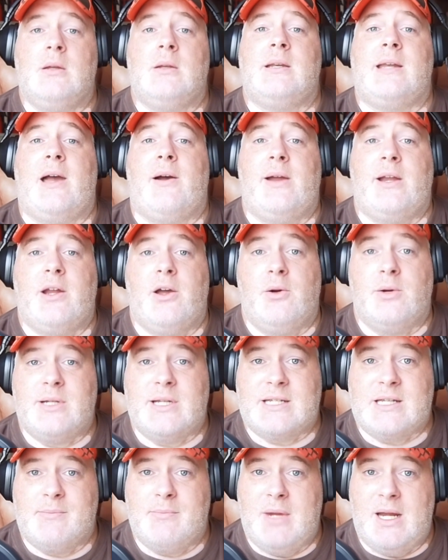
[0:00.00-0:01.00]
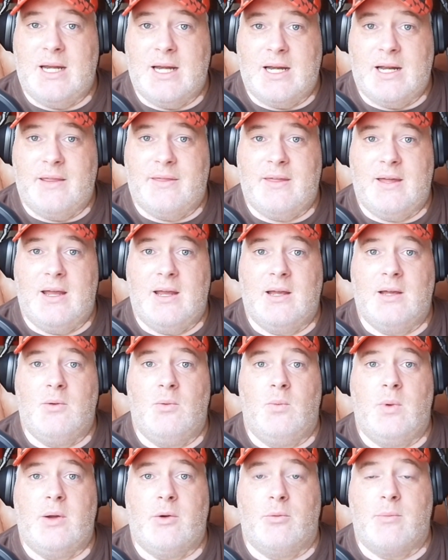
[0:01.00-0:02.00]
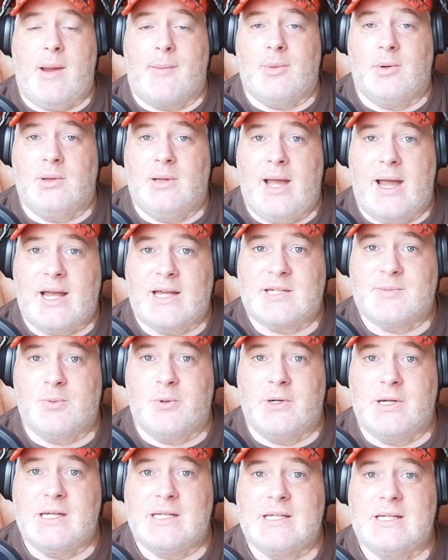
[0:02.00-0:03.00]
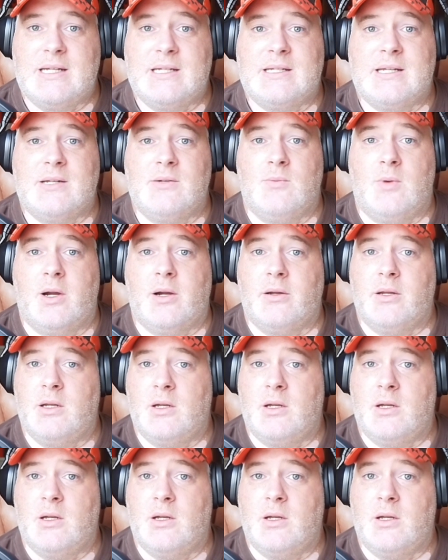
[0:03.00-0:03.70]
Now, I know it doesn't mean anything. We remember last preseason where,